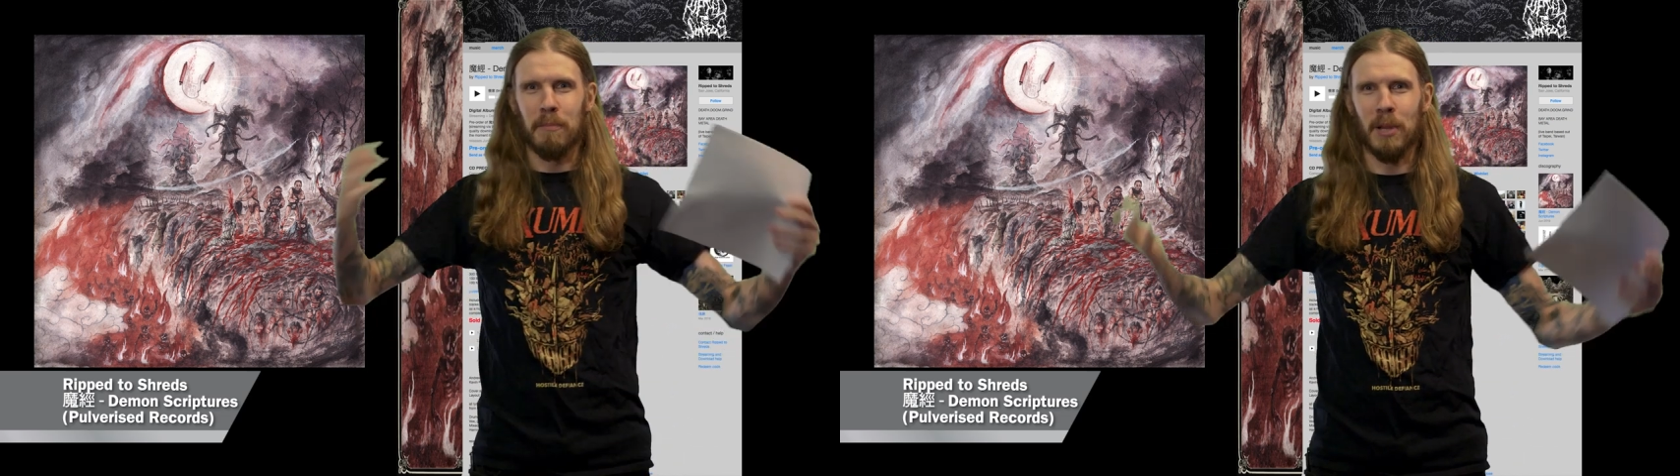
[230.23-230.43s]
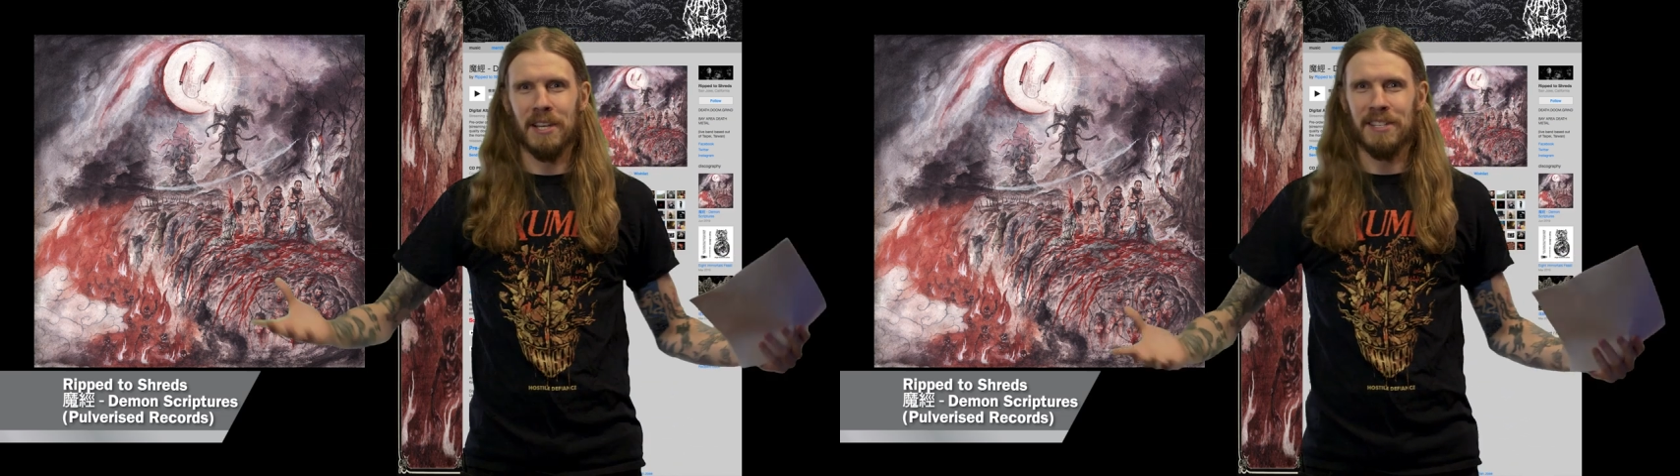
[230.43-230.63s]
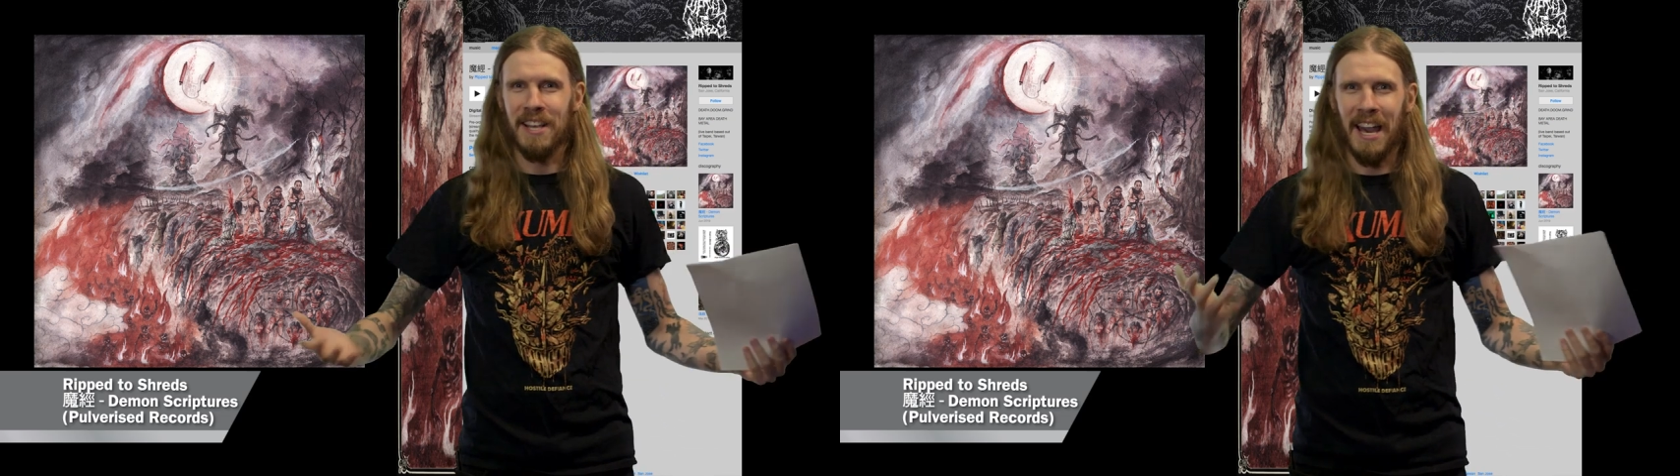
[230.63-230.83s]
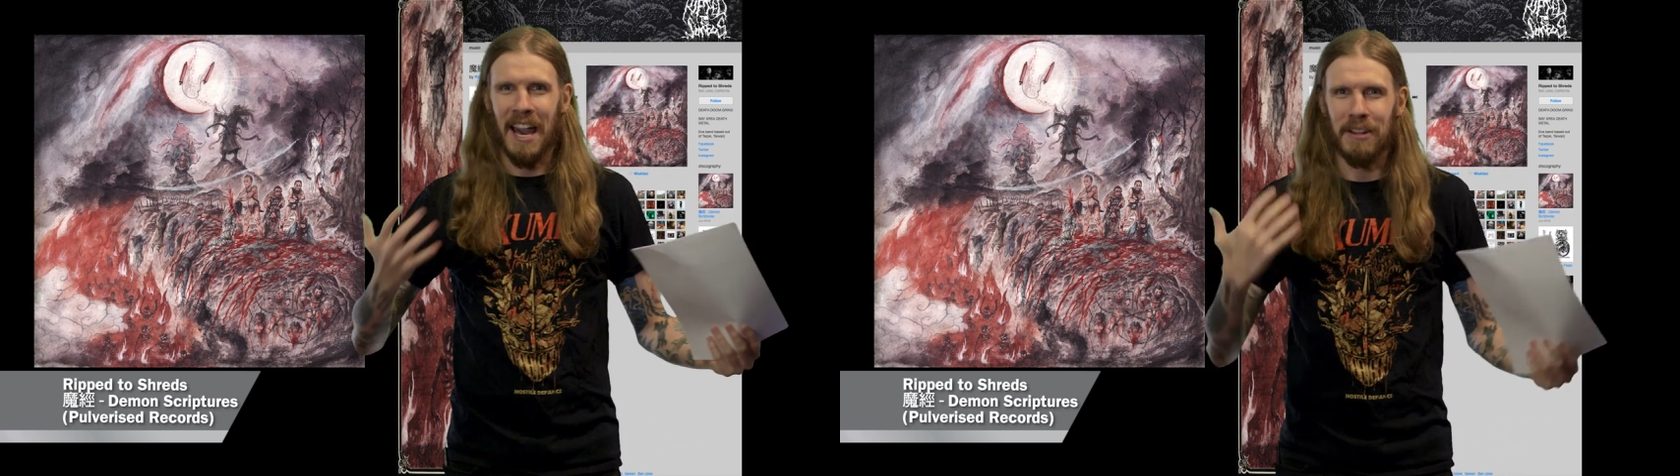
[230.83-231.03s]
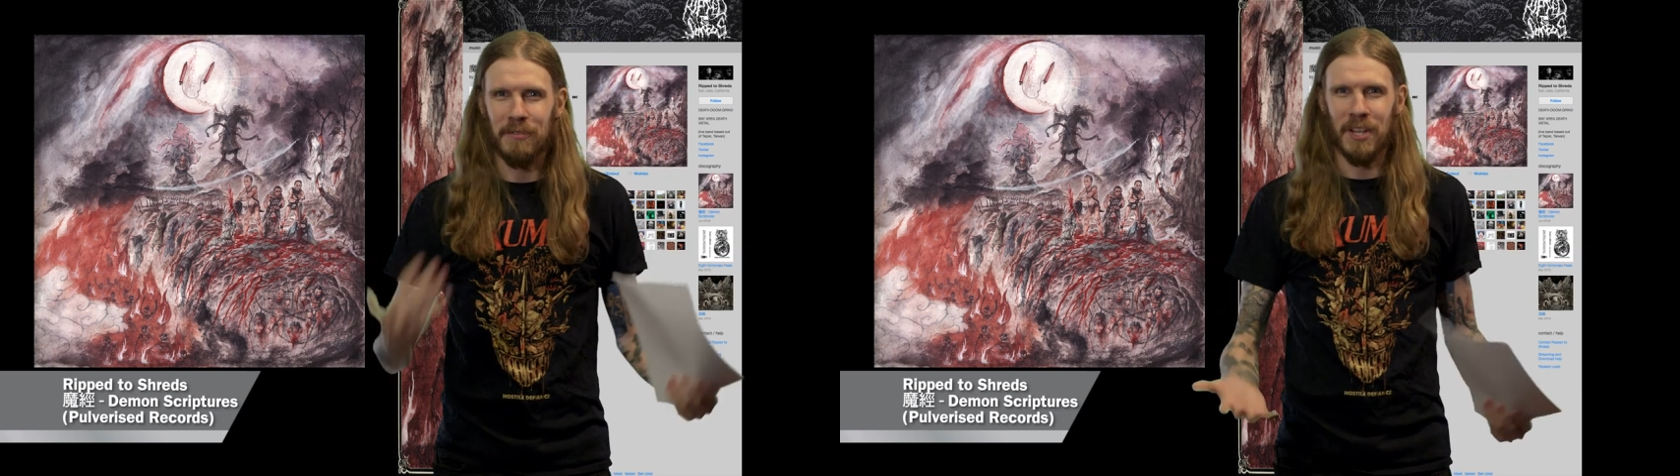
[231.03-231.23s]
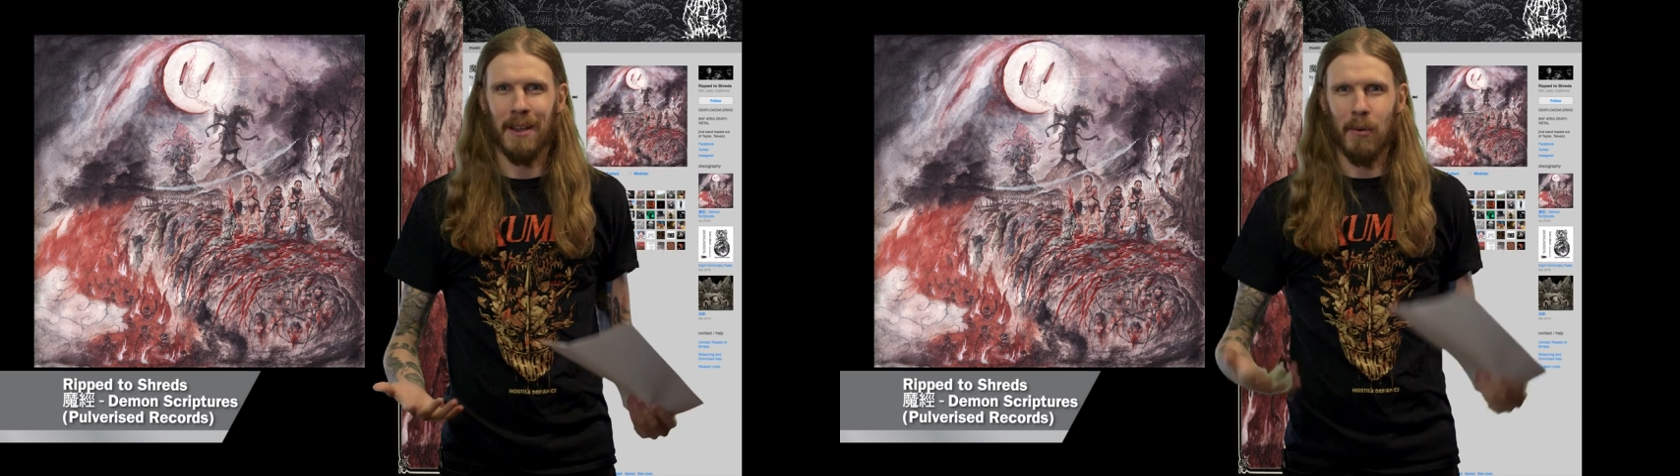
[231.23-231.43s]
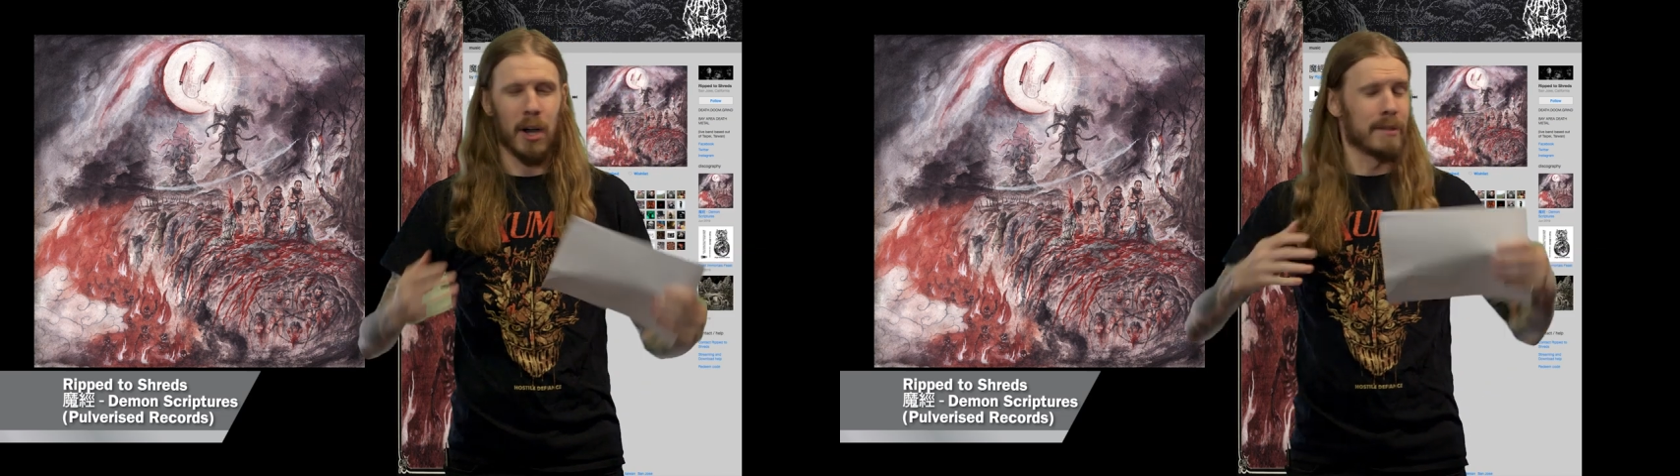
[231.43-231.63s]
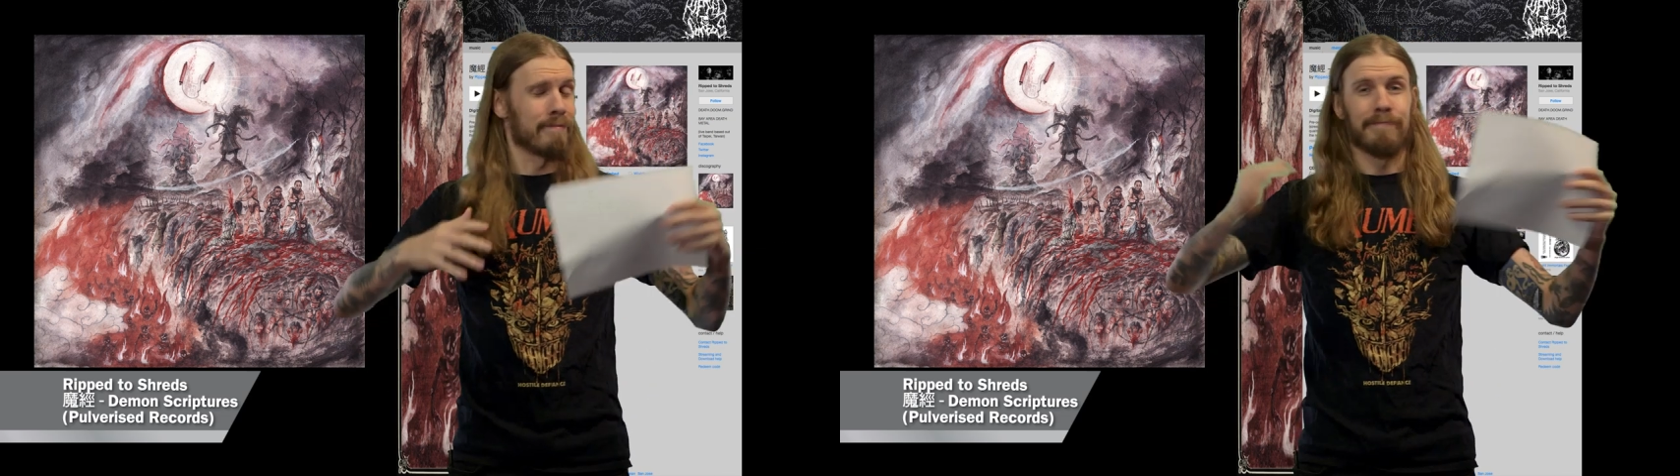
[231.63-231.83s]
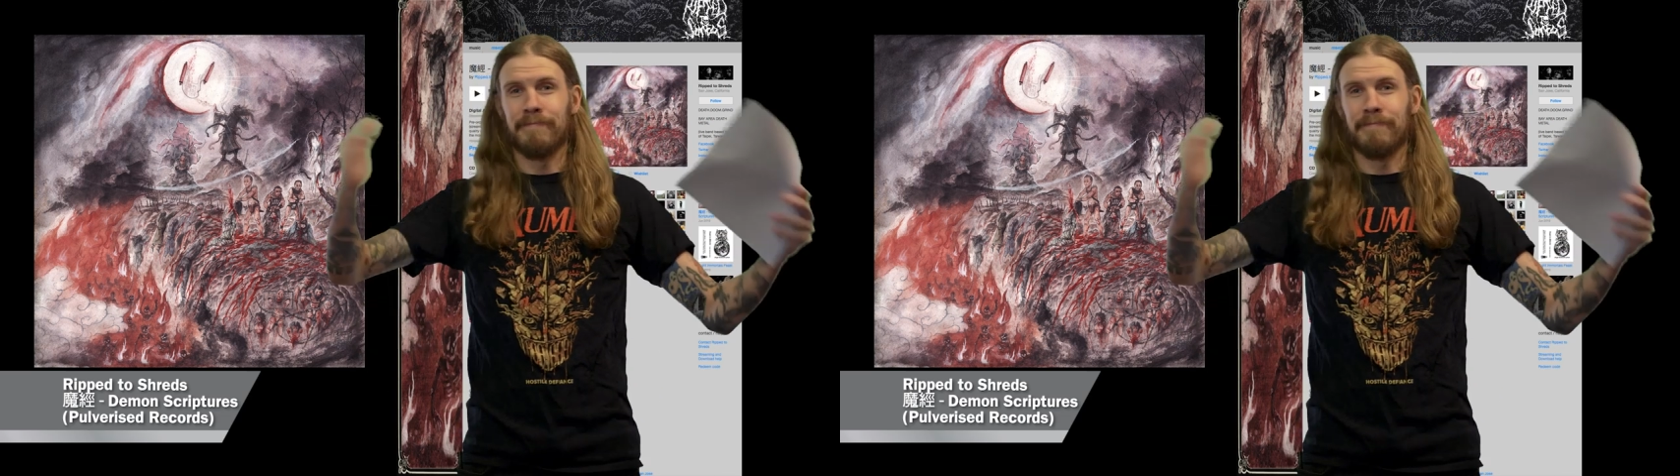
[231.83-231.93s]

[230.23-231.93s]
plays out of Taiwan.